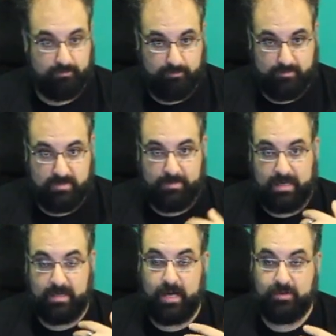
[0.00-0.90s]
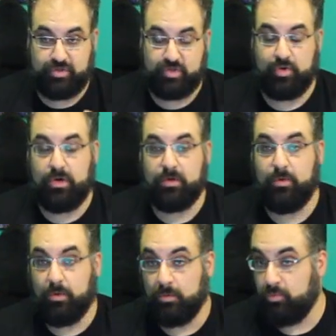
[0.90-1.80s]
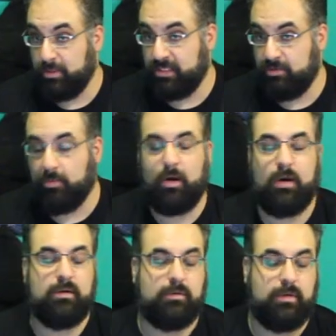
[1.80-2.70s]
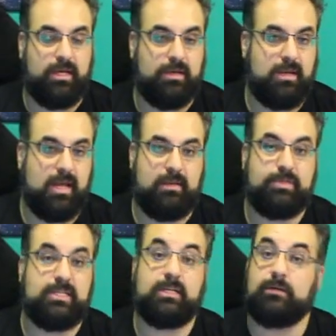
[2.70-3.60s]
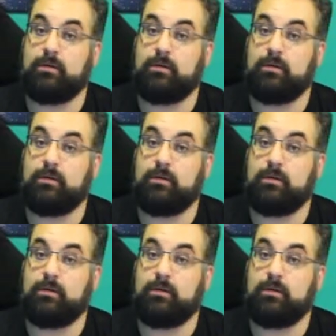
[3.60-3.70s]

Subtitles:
depending on how strong or weak you are or in any particular